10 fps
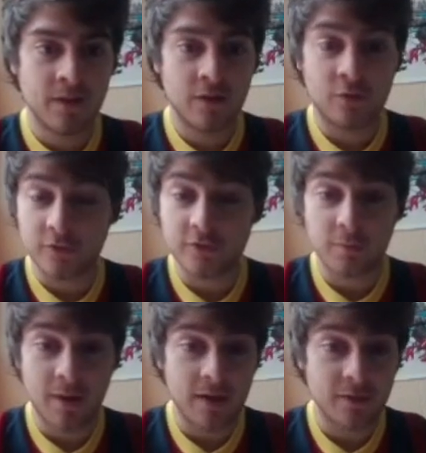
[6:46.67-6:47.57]
Crystal
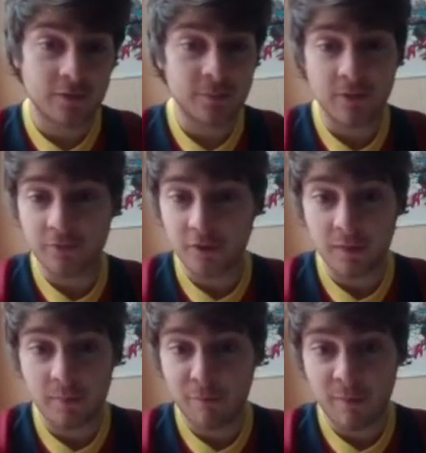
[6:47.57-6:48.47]
Palace play
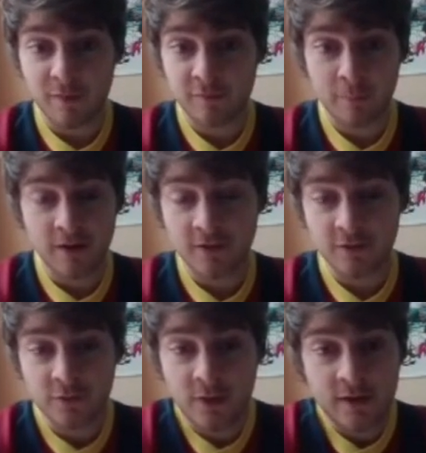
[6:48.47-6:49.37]
Fulham and
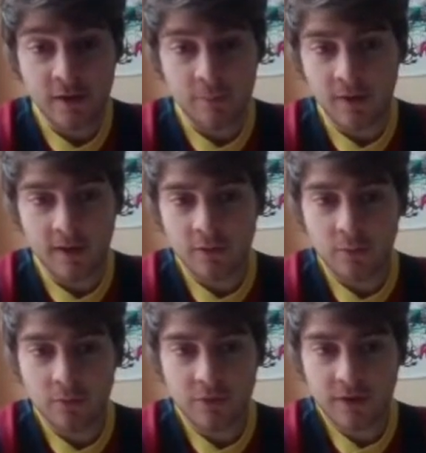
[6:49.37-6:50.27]
Manchester United, but I
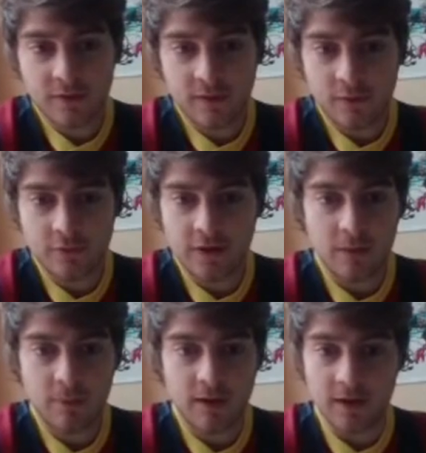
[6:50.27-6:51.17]
don't think that there's
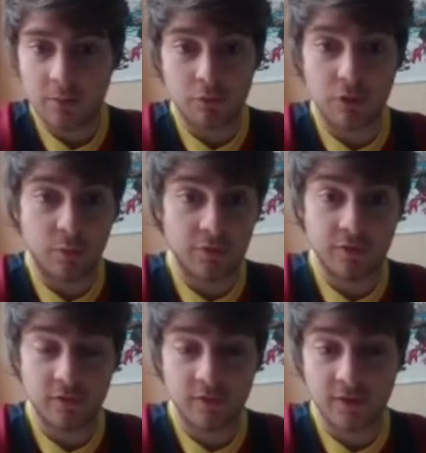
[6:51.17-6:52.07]
anybody I would really want
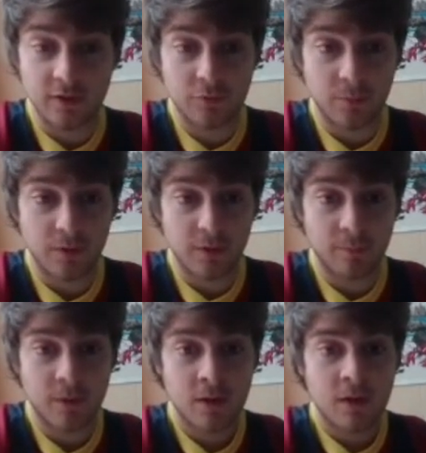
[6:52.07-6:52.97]
to get from
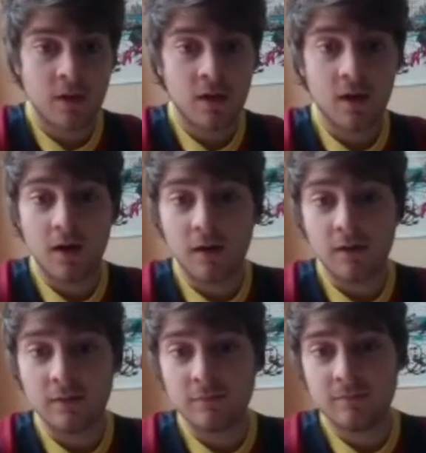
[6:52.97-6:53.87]
them.
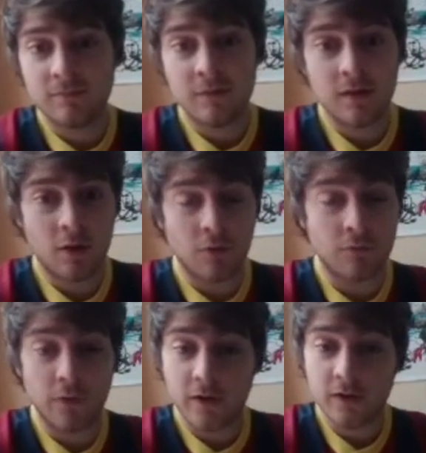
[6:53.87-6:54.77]

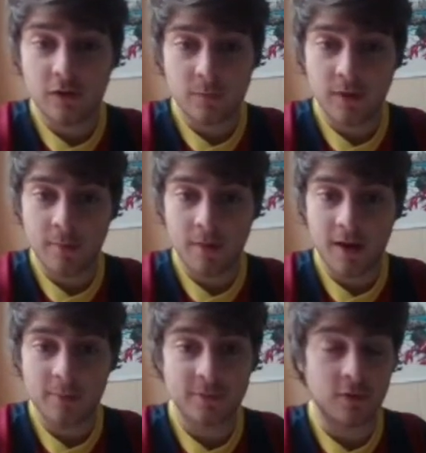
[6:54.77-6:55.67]
Vardy could become an
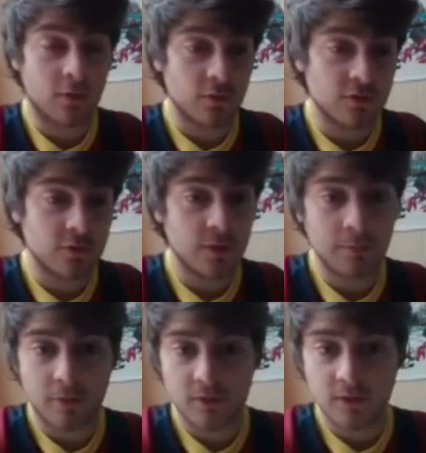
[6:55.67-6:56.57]
option. Arsenal and
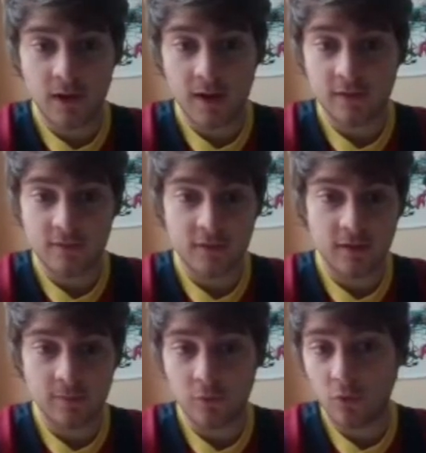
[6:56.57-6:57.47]
Burnley, I could see
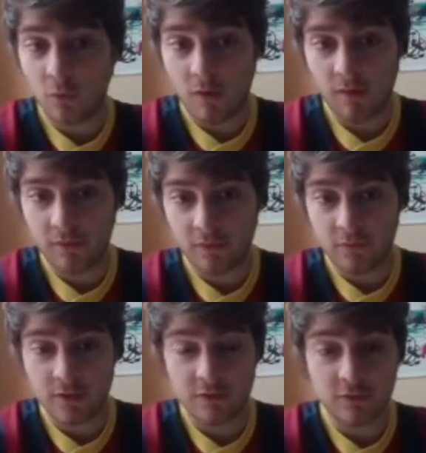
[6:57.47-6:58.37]
him doing well in these
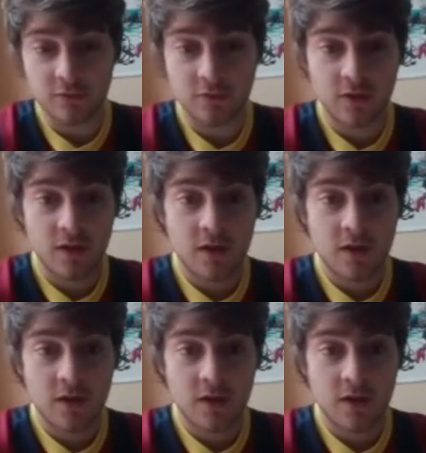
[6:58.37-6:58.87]
fixtures.